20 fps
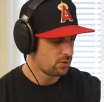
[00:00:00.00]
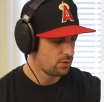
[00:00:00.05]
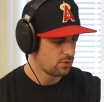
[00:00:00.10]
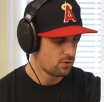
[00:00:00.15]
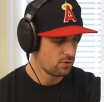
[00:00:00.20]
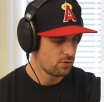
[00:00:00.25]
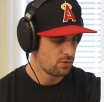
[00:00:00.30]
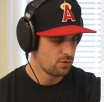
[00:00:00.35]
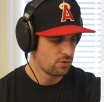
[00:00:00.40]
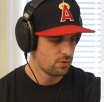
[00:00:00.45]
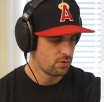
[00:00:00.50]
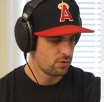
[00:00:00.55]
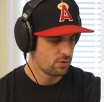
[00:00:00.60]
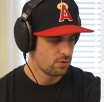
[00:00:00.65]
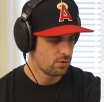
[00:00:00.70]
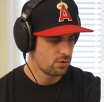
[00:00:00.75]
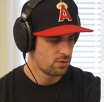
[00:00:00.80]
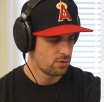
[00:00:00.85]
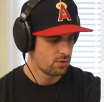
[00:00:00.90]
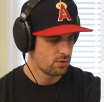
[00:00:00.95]

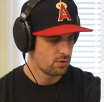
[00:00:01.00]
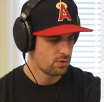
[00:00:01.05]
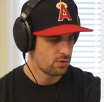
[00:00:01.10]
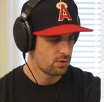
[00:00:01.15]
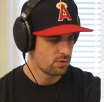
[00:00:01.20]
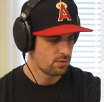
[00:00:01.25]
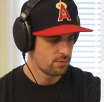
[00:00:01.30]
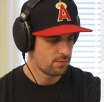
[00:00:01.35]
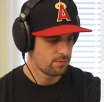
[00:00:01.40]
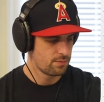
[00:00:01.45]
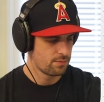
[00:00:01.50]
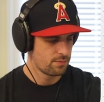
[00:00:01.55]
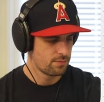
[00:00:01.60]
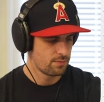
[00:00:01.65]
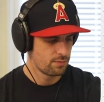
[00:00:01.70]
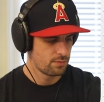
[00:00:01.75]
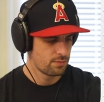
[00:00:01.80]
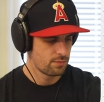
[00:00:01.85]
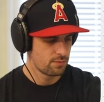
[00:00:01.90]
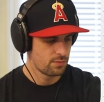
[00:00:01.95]

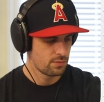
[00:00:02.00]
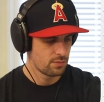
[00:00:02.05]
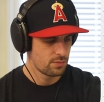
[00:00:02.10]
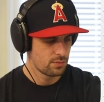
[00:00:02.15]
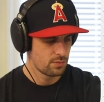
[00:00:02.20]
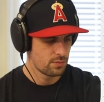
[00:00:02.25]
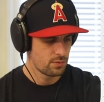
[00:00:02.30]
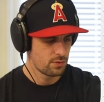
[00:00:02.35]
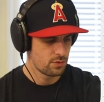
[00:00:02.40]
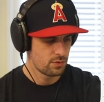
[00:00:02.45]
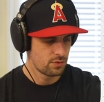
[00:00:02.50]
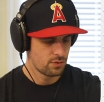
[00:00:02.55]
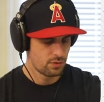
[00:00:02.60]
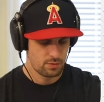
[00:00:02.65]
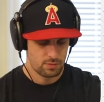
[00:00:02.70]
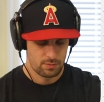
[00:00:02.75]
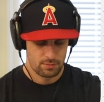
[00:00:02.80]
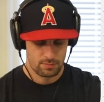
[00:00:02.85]
[no speech]